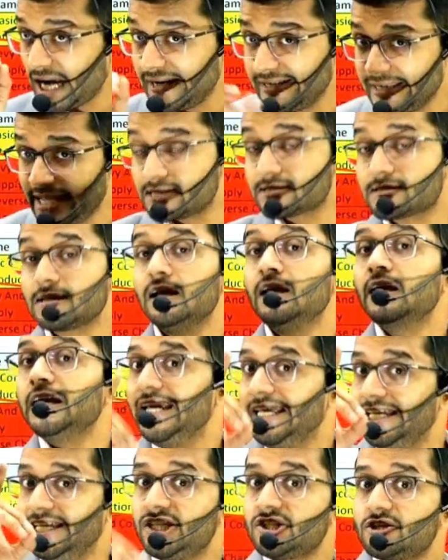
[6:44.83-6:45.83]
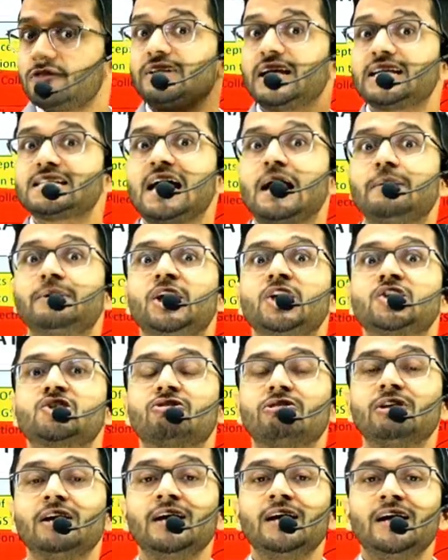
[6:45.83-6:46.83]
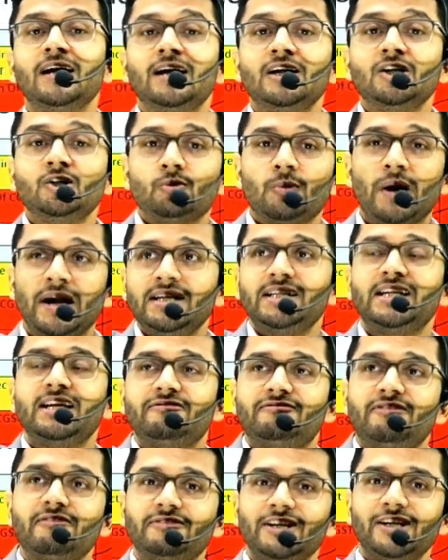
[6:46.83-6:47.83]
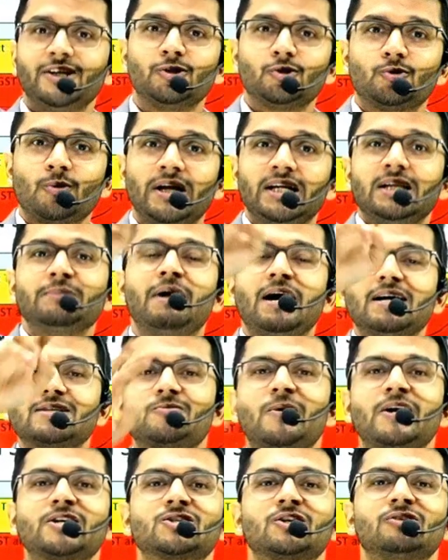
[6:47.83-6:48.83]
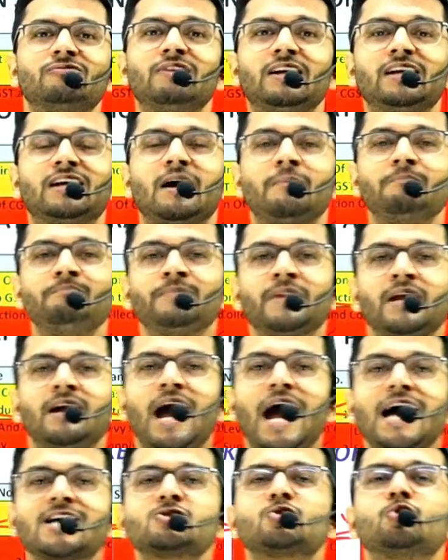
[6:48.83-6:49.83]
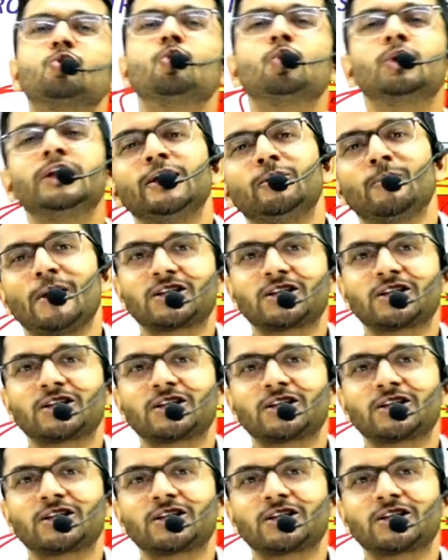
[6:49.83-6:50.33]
And yes, in each of the examination, 15 to 20 marks question will come as googly